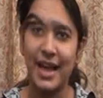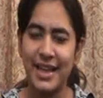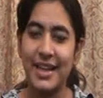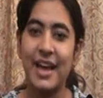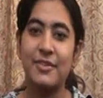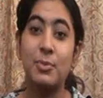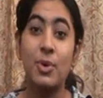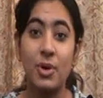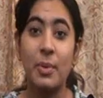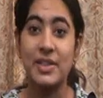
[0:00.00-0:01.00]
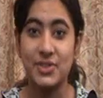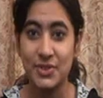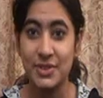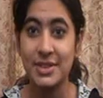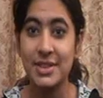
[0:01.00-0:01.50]
I can have more
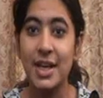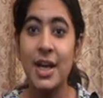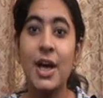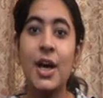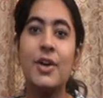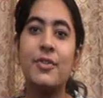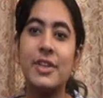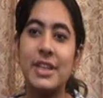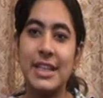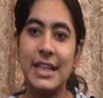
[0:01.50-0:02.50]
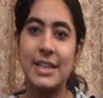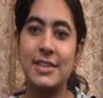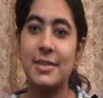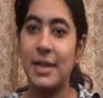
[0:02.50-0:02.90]
questions for the NEET